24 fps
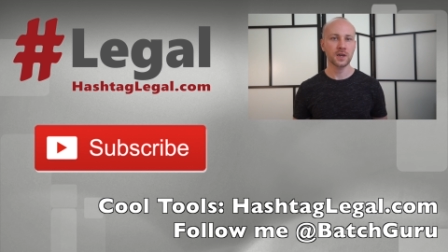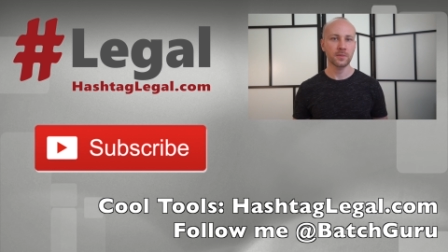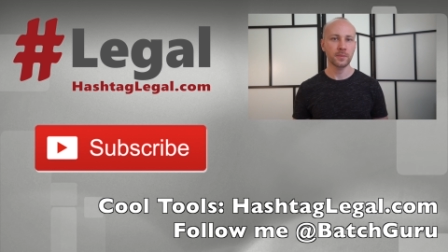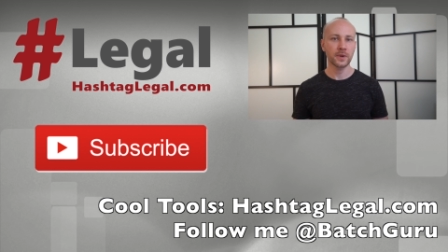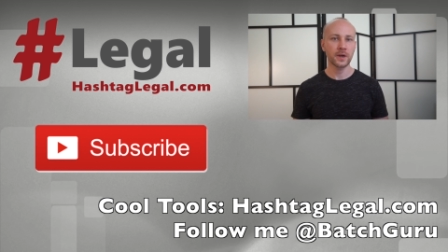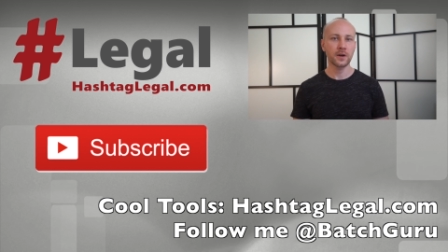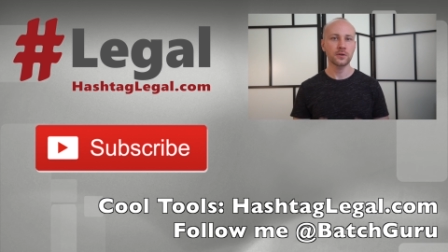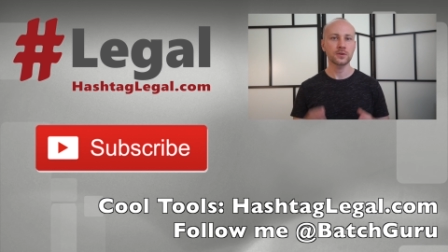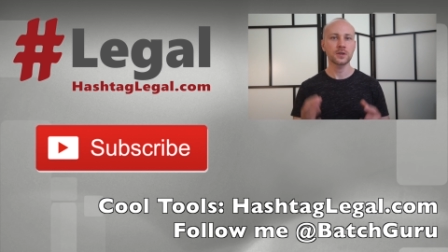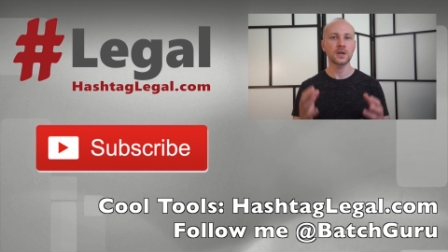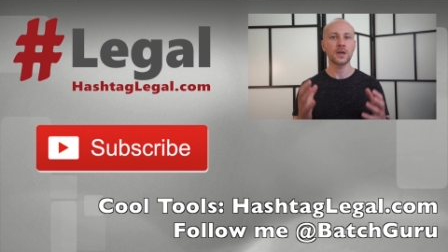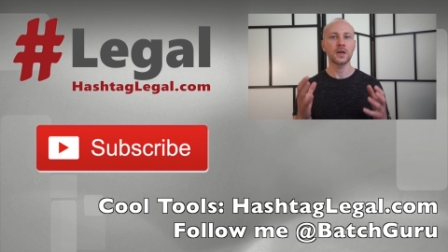come
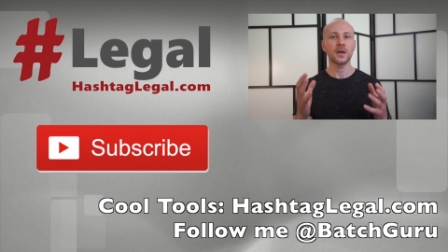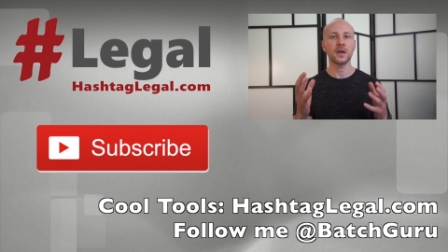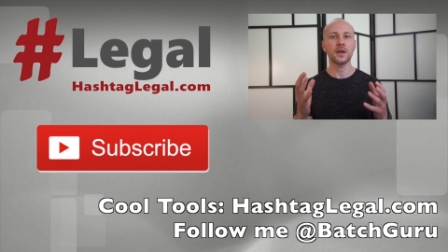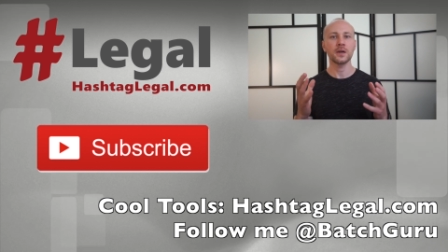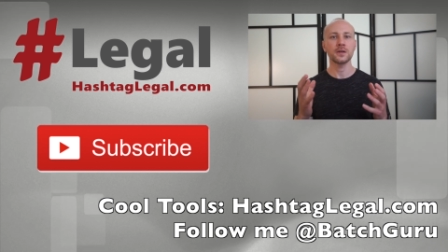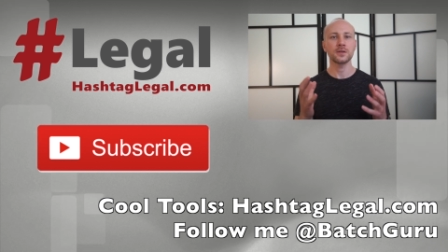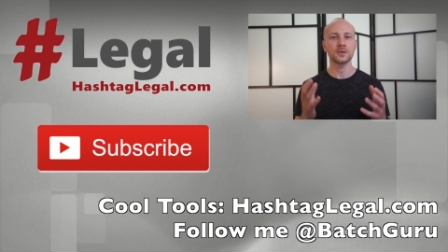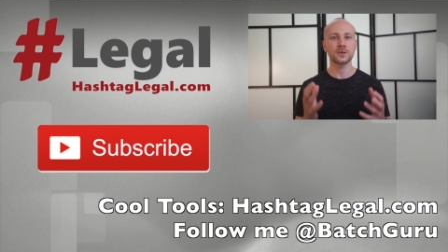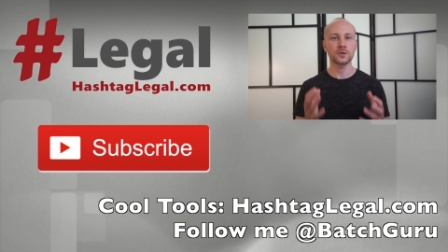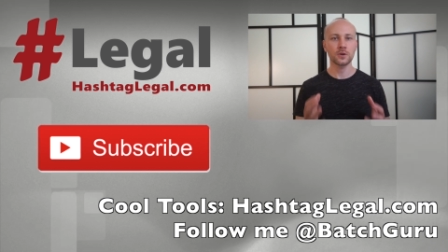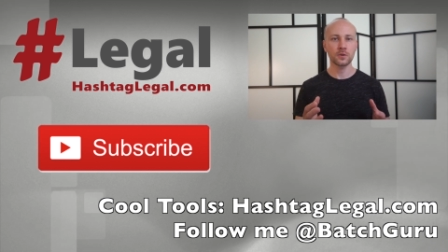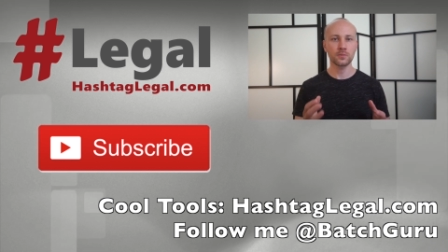out,
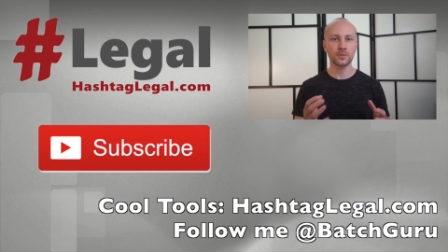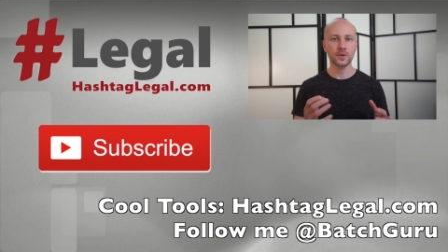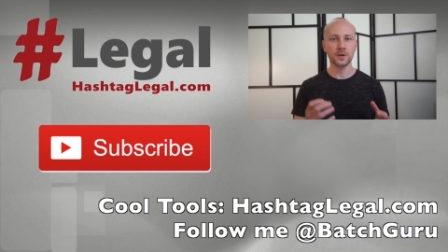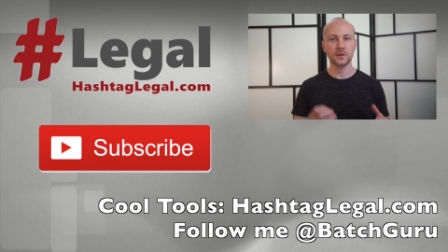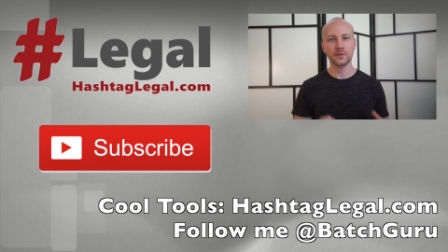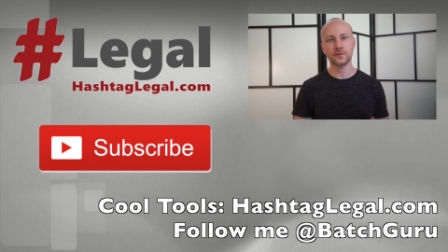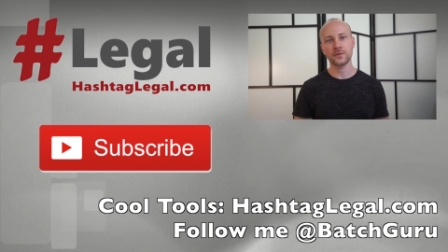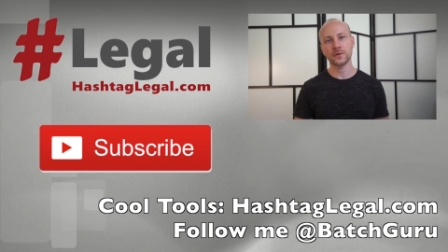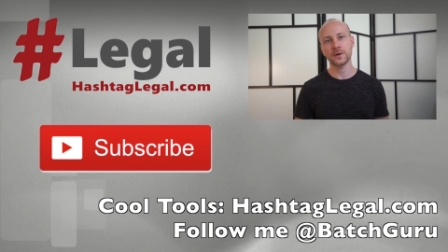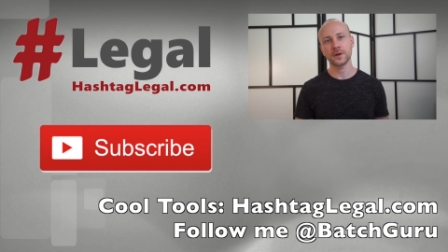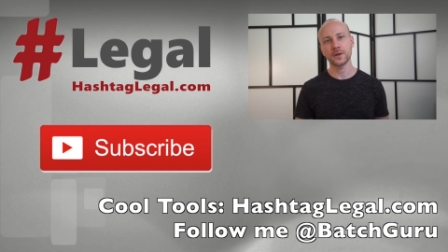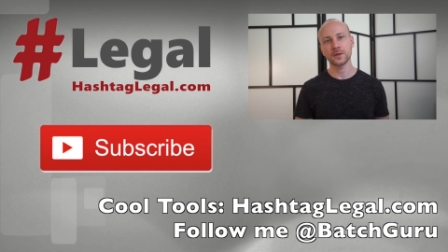and don't be
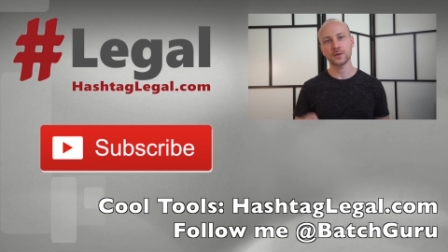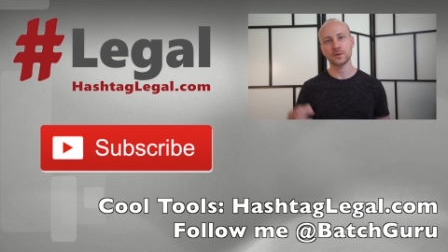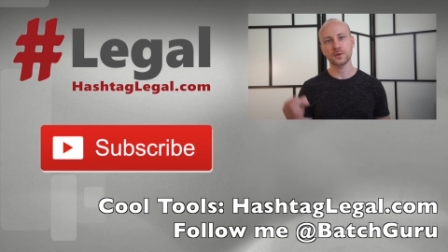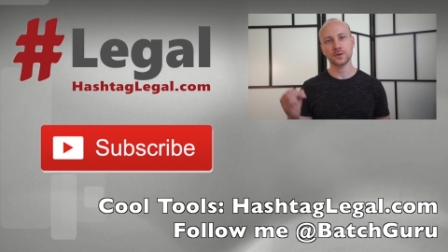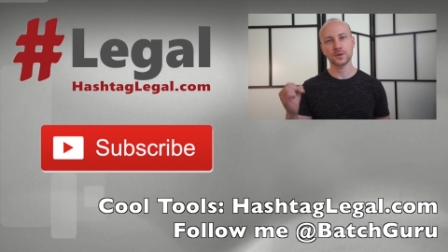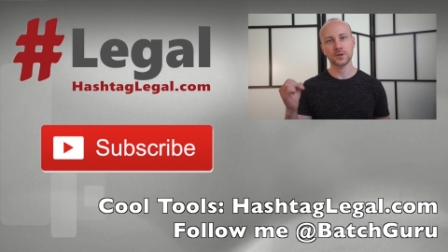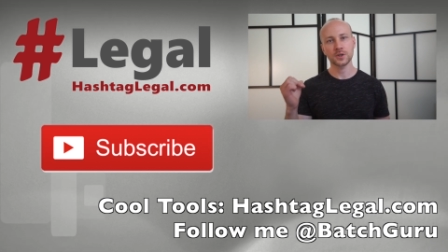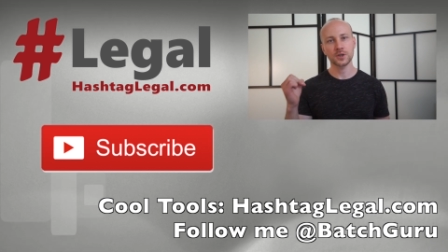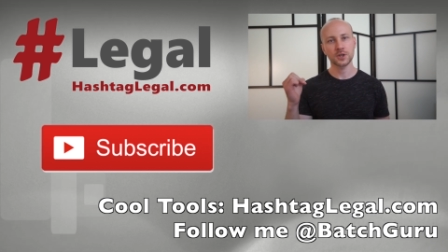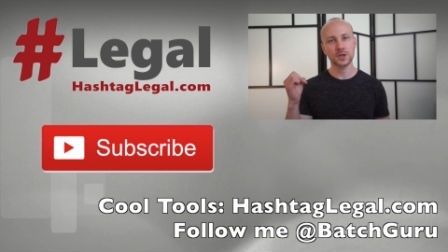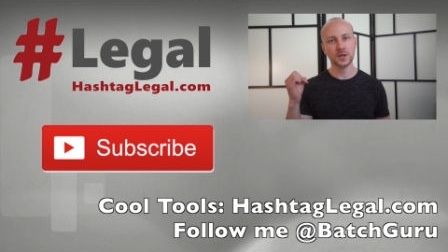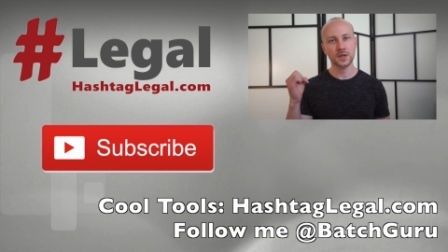afraid to
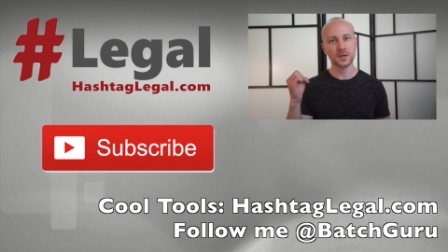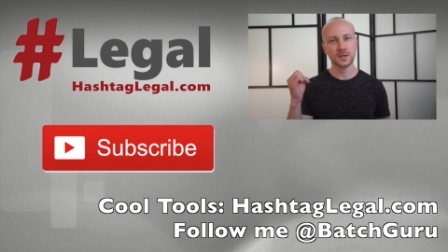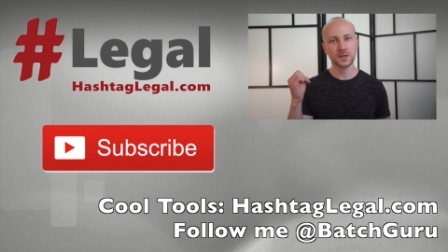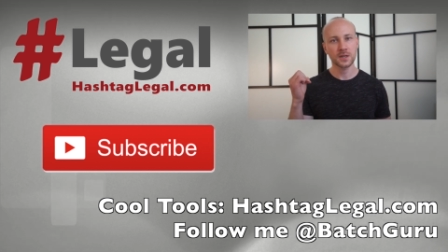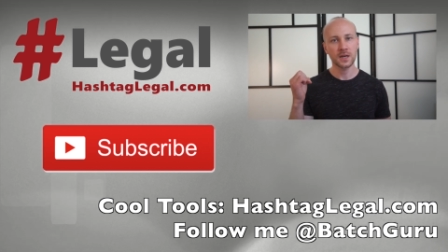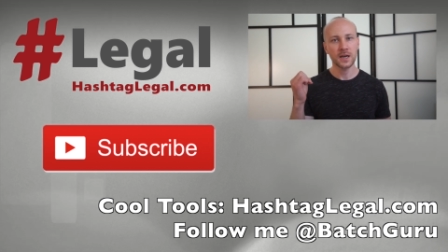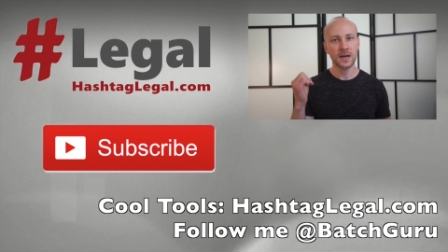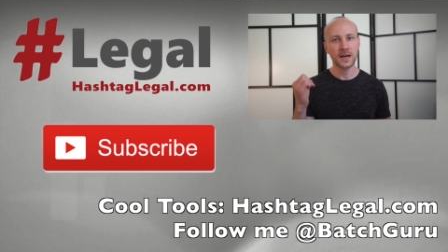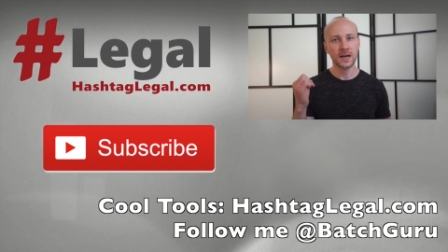suggest